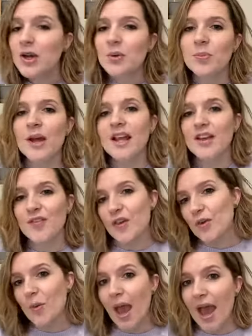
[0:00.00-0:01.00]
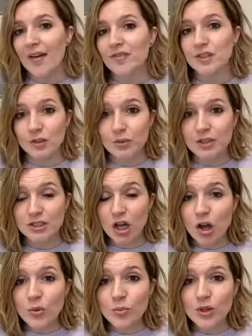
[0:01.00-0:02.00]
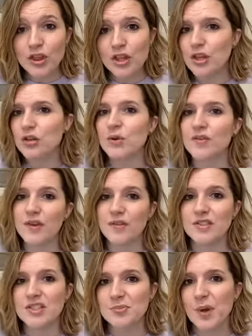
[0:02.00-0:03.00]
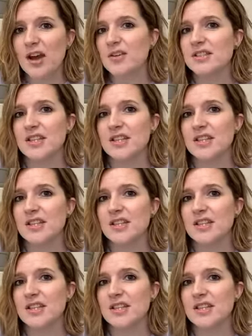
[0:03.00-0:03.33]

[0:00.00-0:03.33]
But if you have little ones home with you, if you have a spouse,